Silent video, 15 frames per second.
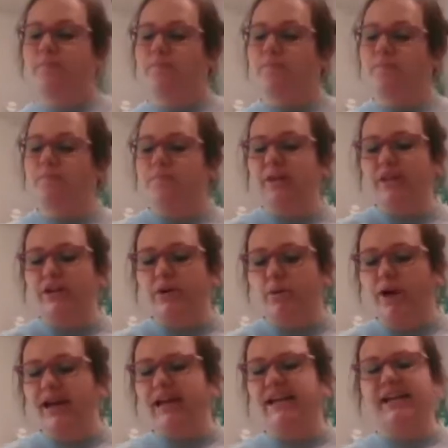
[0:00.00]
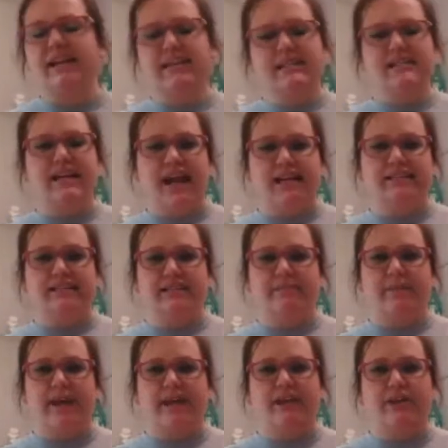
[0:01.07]
But you know what? It is nice to
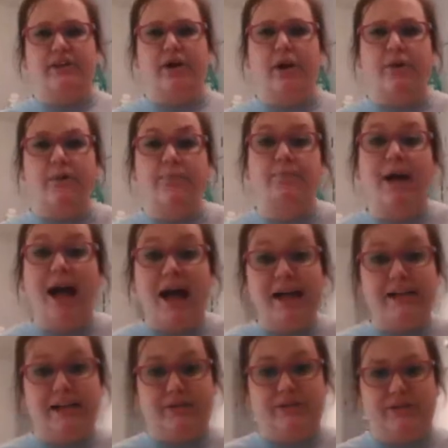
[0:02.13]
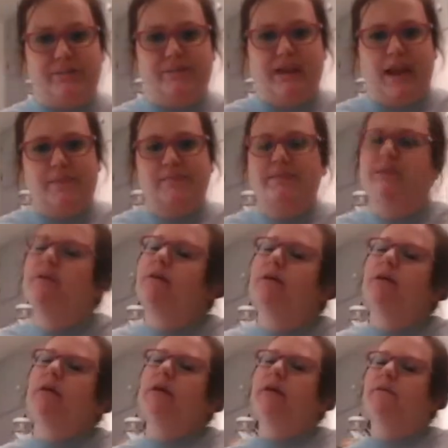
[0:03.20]
make your own pie dough sometimes.
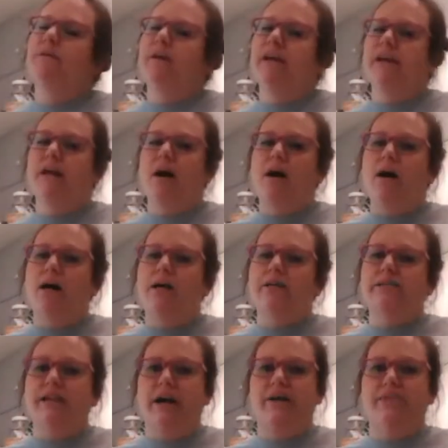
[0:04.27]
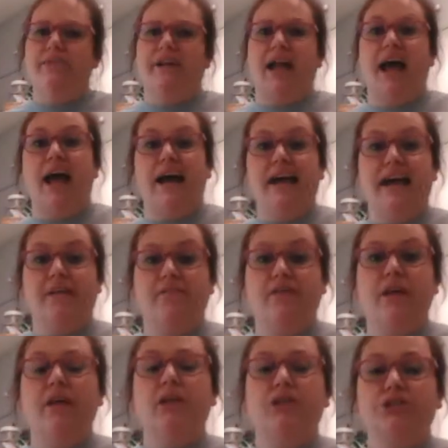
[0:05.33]
And we all know that I have
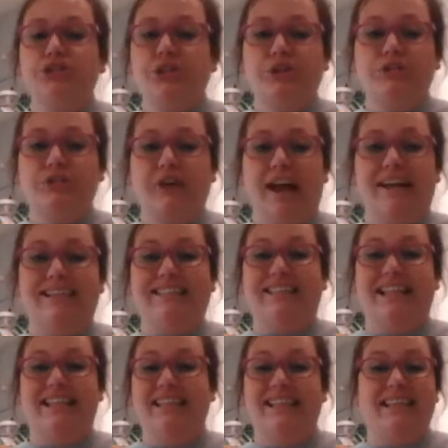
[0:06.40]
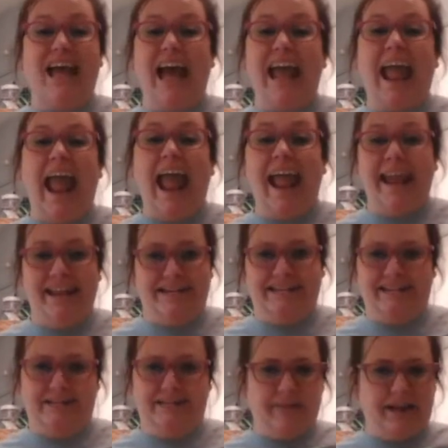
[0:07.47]
joked around and said that I
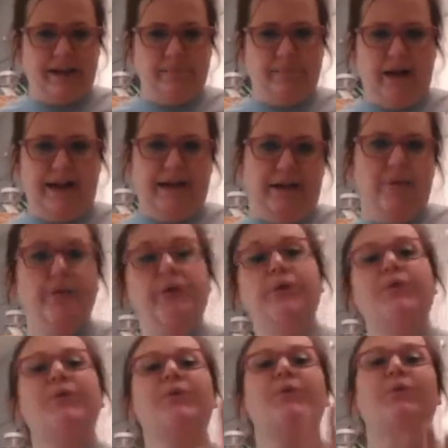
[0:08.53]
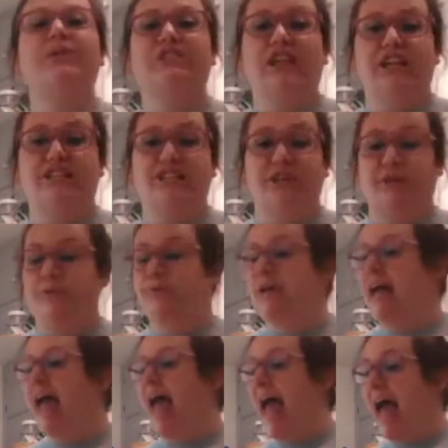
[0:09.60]
hate making pie dough, which I do.
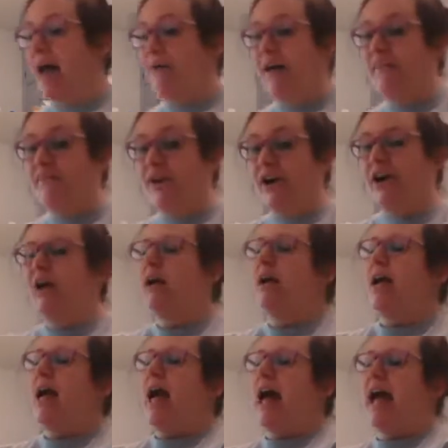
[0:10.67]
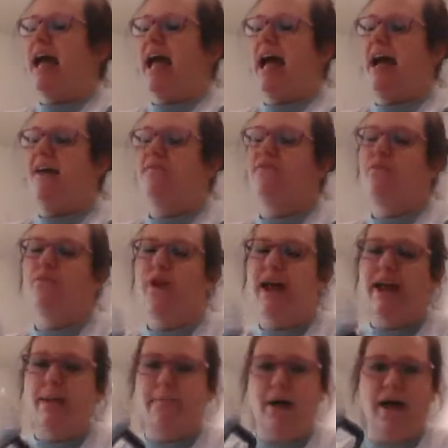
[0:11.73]
However, I have
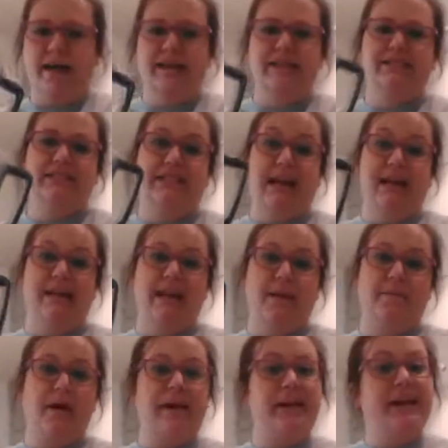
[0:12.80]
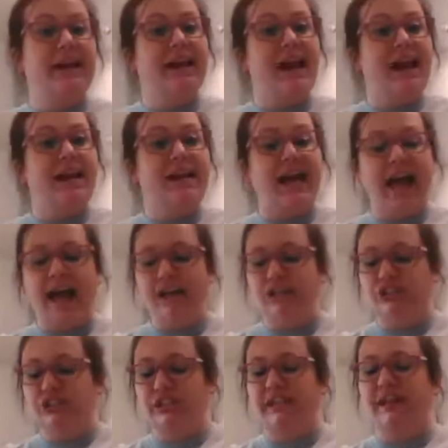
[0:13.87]
read up on it, studied up on it, and I
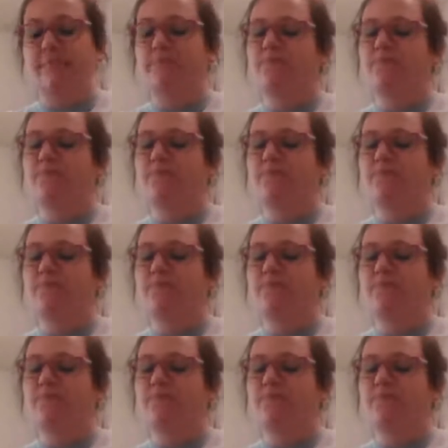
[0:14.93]
actually